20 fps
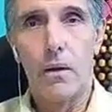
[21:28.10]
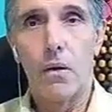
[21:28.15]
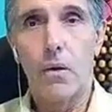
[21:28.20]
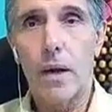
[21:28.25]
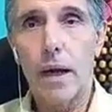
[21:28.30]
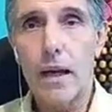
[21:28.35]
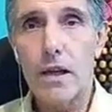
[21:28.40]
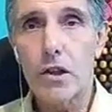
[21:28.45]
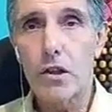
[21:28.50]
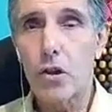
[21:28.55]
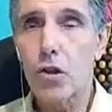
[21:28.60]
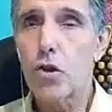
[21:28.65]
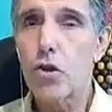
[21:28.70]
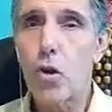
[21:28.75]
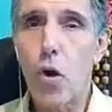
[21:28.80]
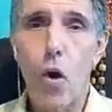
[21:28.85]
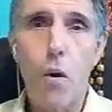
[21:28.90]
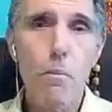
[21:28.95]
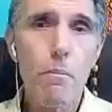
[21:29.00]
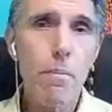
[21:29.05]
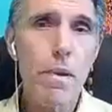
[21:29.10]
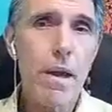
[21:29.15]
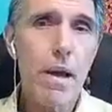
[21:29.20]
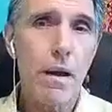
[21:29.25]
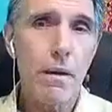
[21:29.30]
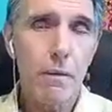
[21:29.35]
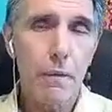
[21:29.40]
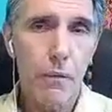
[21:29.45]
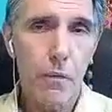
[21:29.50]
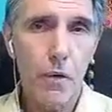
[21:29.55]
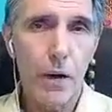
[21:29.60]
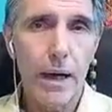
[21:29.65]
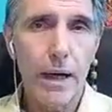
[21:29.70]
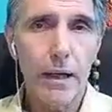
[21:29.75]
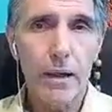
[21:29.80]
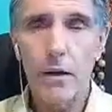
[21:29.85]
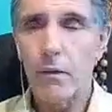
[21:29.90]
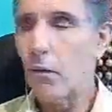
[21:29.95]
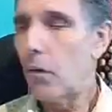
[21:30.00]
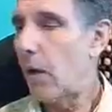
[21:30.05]
Okay, so don't be
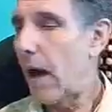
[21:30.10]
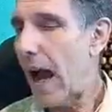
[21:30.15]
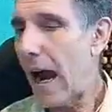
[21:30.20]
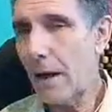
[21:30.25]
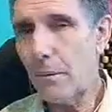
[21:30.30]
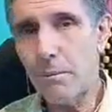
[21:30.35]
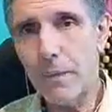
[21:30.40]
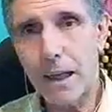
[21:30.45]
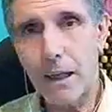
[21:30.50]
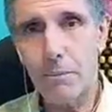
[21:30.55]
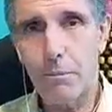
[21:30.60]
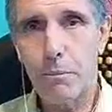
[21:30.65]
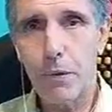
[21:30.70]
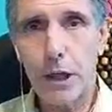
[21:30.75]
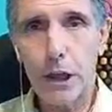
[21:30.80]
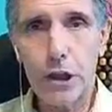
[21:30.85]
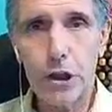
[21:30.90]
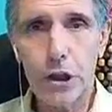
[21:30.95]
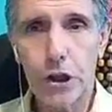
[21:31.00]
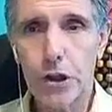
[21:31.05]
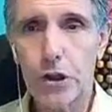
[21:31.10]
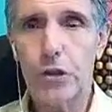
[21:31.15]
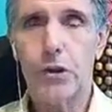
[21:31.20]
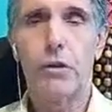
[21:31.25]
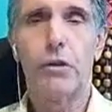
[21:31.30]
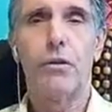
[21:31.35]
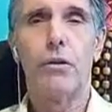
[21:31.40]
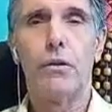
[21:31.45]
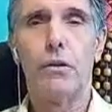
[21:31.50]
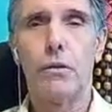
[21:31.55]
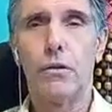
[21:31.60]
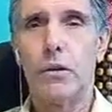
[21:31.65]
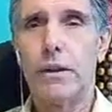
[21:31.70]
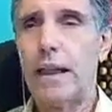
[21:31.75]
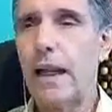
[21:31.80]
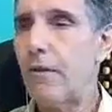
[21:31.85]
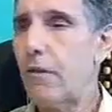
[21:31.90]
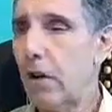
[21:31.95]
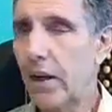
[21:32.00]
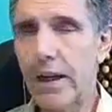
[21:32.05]
afraid. High blood pressure
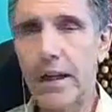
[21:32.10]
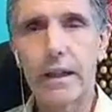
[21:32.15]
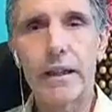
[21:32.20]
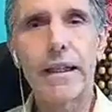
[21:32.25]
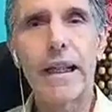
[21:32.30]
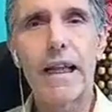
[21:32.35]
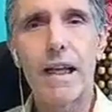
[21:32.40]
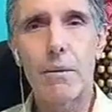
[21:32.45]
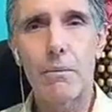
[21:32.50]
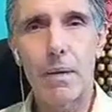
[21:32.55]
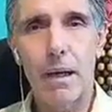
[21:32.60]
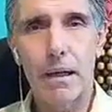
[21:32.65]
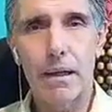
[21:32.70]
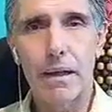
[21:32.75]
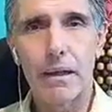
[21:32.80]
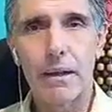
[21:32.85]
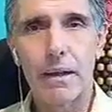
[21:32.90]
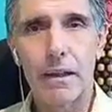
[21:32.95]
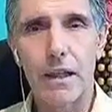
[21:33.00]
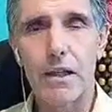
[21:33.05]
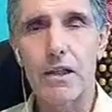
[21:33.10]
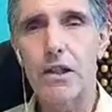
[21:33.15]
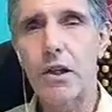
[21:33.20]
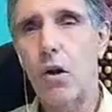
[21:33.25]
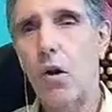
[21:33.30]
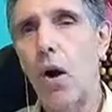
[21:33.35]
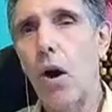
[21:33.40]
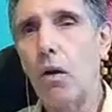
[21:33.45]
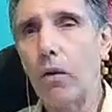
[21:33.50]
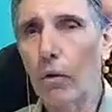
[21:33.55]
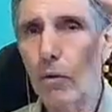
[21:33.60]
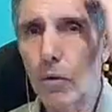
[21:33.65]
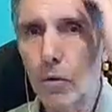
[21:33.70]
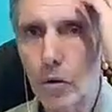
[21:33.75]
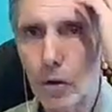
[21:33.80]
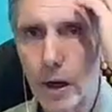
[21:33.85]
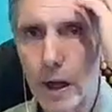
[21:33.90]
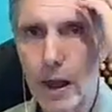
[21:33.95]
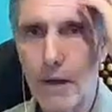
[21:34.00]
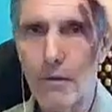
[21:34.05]
never killed anybody. They say, oh, you're
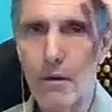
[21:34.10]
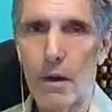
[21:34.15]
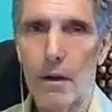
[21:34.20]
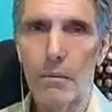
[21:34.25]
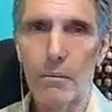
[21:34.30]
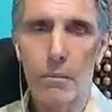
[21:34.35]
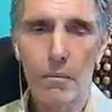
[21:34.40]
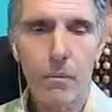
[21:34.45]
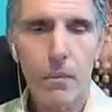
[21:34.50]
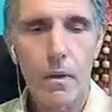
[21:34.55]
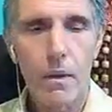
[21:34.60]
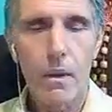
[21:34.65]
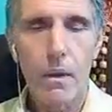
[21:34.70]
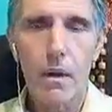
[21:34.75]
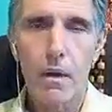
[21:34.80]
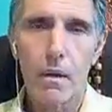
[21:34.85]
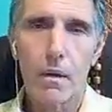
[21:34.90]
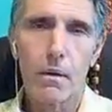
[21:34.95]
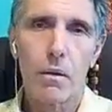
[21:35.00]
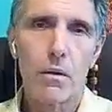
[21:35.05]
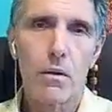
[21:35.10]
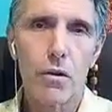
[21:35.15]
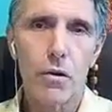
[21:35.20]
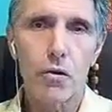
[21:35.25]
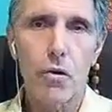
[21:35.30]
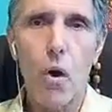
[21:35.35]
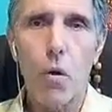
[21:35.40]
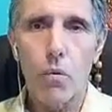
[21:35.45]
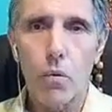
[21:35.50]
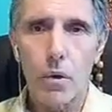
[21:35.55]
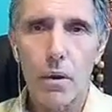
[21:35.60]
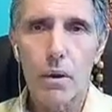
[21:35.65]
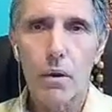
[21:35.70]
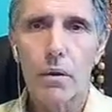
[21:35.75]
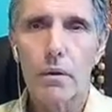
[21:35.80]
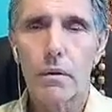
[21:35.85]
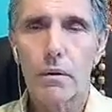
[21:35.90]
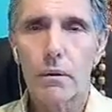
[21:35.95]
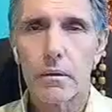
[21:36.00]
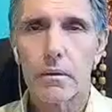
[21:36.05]
going to have a
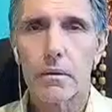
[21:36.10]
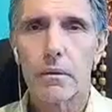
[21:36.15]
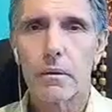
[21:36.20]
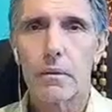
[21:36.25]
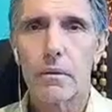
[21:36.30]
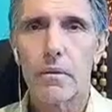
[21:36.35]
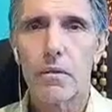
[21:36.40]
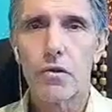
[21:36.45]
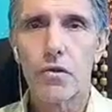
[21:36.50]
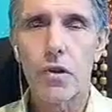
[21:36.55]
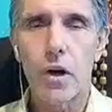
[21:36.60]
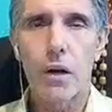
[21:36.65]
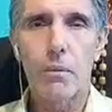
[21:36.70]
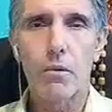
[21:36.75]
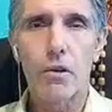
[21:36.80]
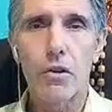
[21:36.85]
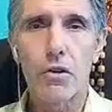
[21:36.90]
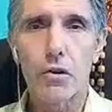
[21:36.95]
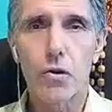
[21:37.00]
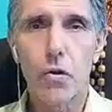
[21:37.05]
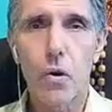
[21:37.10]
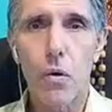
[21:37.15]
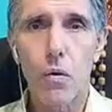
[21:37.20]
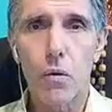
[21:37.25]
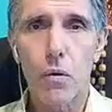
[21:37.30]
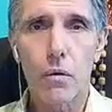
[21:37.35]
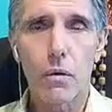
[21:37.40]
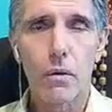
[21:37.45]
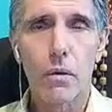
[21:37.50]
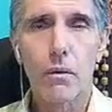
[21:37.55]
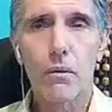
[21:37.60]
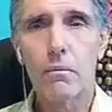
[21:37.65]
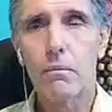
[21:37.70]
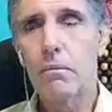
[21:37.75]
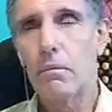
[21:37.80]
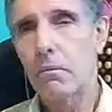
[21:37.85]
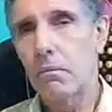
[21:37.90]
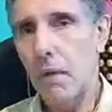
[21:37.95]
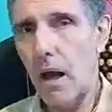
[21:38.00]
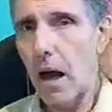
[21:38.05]
stroke, cerebral stroke,
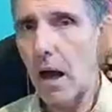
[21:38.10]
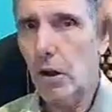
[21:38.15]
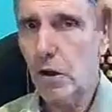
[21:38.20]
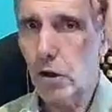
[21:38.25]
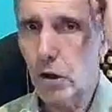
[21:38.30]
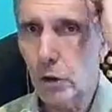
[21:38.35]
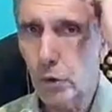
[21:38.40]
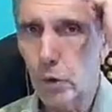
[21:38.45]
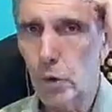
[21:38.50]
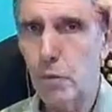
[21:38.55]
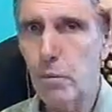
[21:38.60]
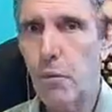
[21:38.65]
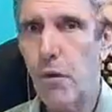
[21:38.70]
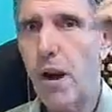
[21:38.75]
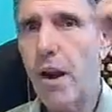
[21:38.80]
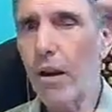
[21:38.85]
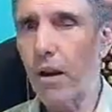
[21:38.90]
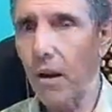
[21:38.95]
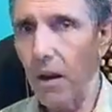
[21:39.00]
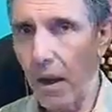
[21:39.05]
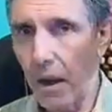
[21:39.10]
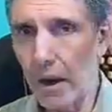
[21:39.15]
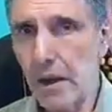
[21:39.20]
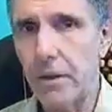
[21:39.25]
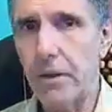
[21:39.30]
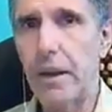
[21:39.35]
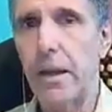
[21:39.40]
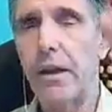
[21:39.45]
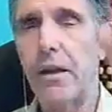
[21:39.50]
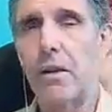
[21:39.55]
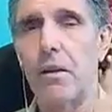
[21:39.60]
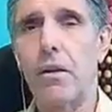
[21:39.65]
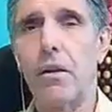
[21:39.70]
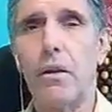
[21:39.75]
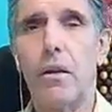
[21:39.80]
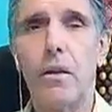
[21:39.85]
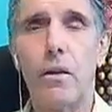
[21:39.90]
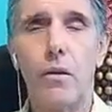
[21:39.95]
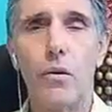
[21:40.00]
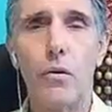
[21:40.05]
artery will break, and then
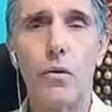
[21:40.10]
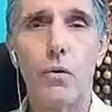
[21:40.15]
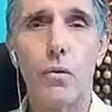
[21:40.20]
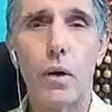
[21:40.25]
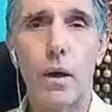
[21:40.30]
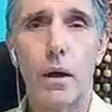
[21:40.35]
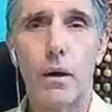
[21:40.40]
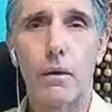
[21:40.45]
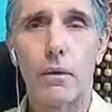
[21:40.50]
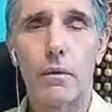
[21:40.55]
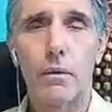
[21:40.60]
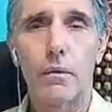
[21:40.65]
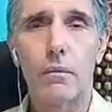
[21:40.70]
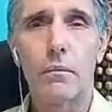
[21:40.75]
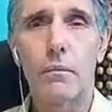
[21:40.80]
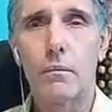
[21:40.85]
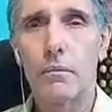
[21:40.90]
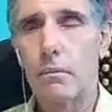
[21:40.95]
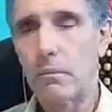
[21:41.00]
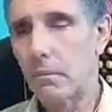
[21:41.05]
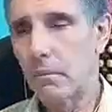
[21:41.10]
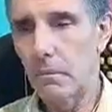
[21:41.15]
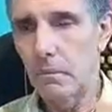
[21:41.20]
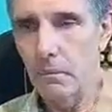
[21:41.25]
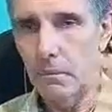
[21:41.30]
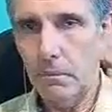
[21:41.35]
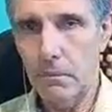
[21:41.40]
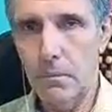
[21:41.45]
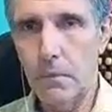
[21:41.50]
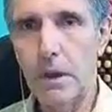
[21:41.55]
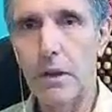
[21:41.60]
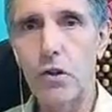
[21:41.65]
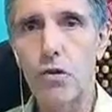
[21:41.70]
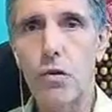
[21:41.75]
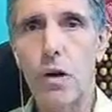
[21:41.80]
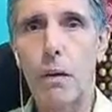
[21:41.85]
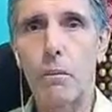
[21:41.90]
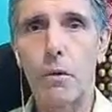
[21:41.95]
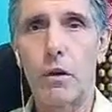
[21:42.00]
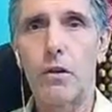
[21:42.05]
you are in
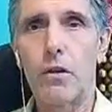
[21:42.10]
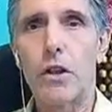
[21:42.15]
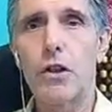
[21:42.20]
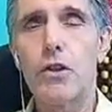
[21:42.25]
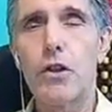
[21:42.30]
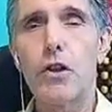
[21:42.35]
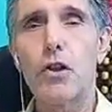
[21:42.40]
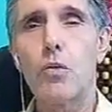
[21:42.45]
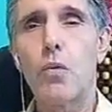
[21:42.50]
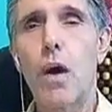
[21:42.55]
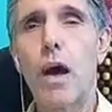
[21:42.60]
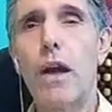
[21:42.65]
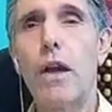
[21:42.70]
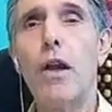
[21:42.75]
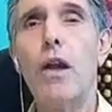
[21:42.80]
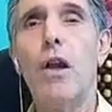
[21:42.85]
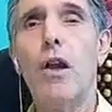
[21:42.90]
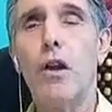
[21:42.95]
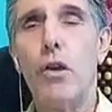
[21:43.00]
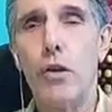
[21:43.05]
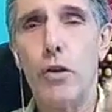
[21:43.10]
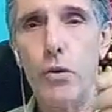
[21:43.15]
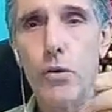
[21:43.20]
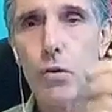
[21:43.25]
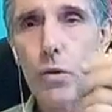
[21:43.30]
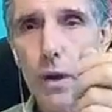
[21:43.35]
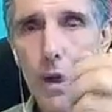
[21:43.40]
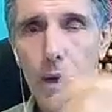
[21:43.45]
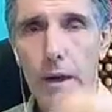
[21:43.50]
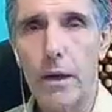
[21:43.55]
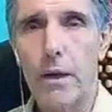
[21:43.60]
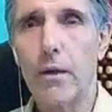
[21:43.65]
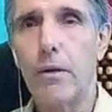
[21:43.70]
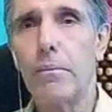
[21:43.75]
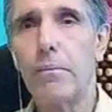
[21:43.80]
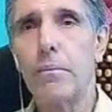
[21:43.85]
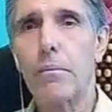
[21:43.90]
trouble. This is why you take,